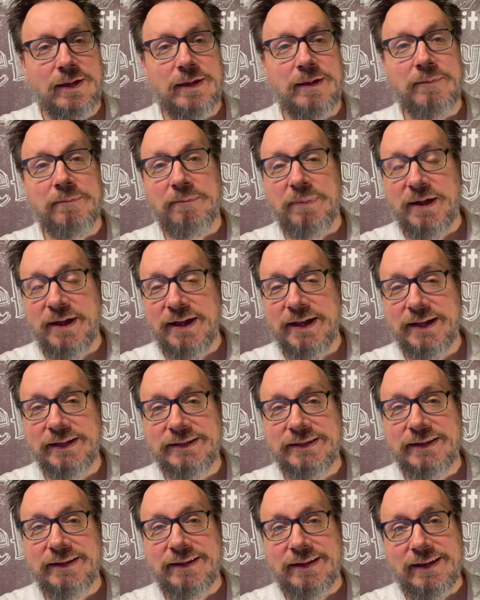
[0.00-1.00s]
But
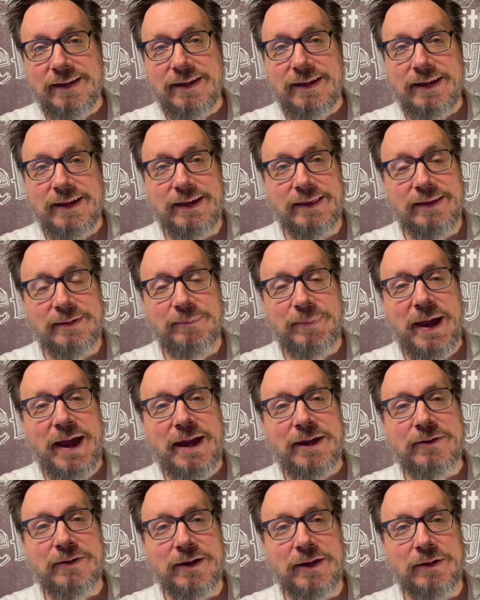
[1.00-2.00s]
in the
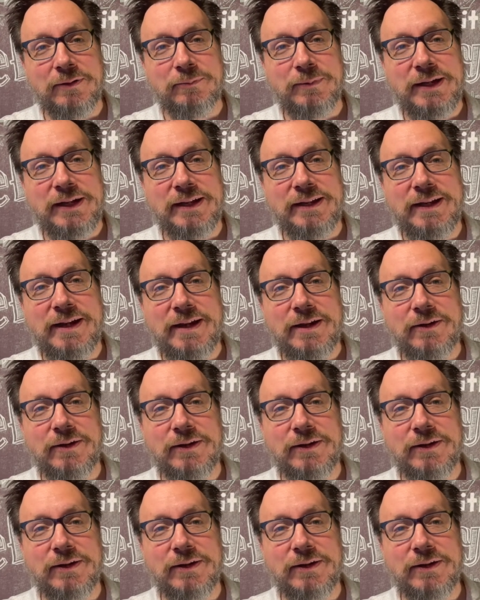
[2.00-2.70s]
background, we can hear a